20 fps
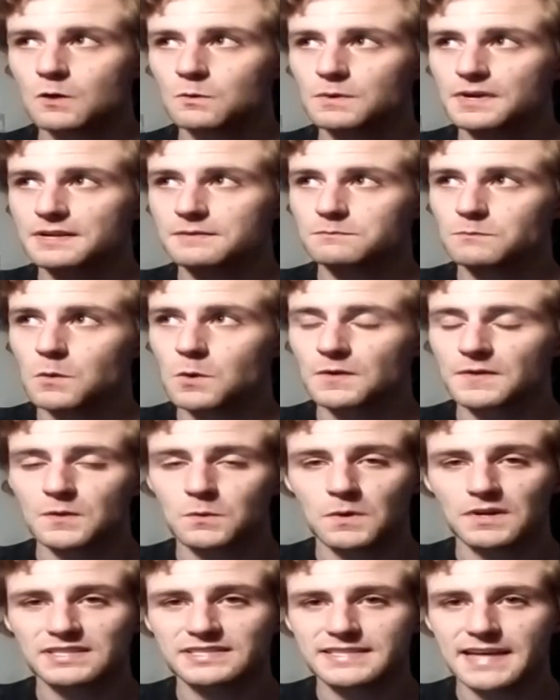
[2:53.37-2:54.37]
when more
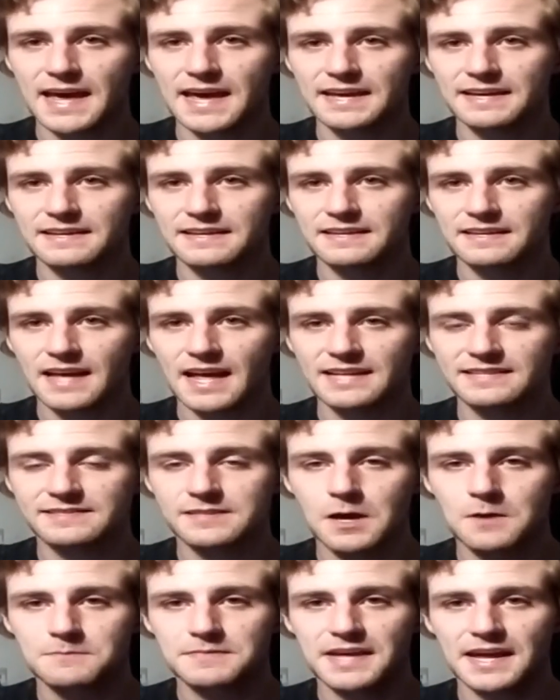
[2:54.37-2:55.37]
than one tank
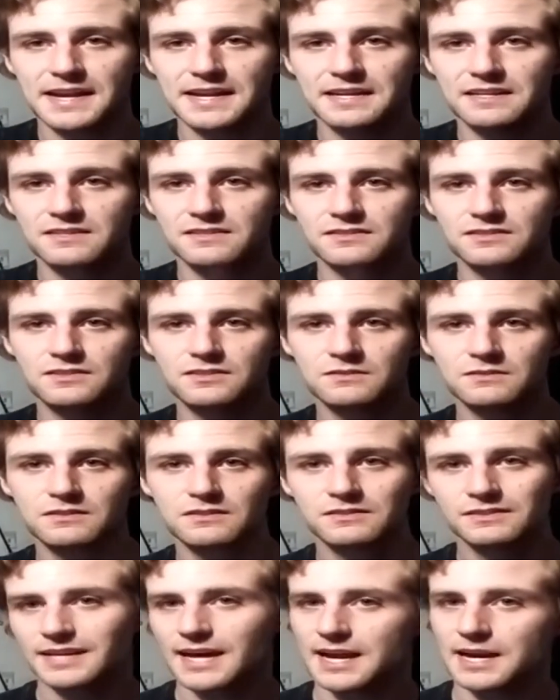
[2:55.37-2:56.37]
ends up getting
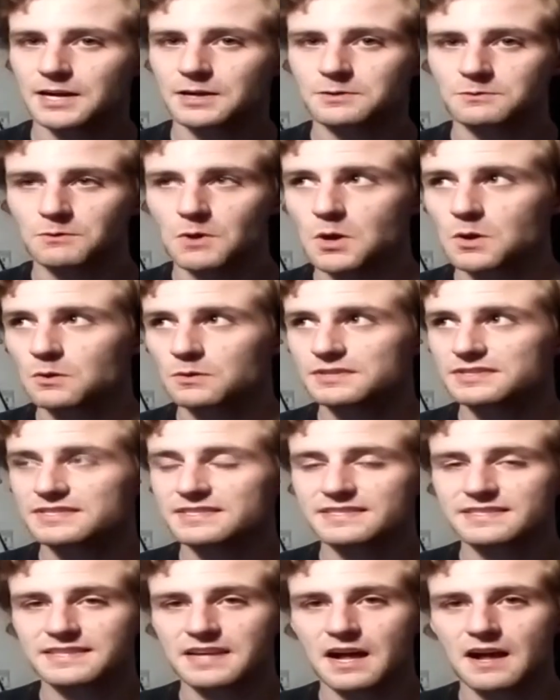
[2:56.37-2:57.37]
kind of gross
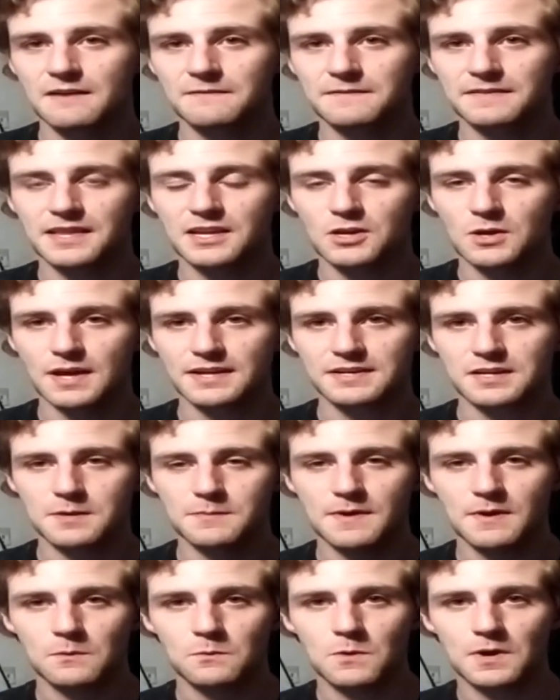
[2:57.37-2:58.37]
and stuff, and then you ended
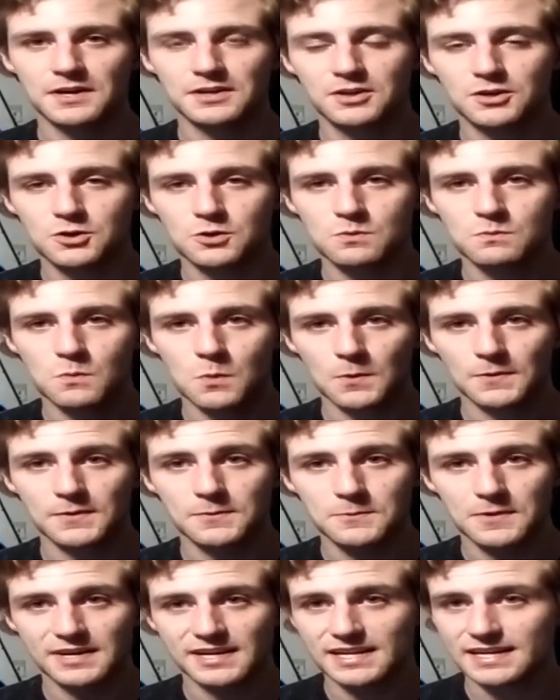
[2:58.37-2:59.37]
up wanting to do more
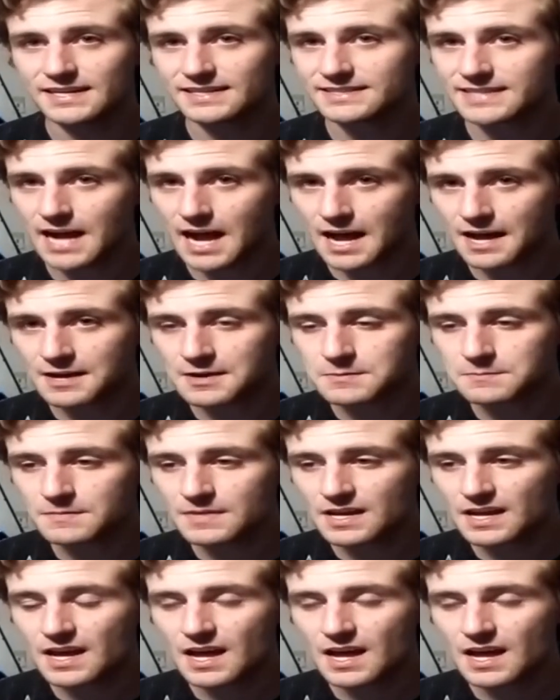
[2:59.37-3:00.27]
than one at a time.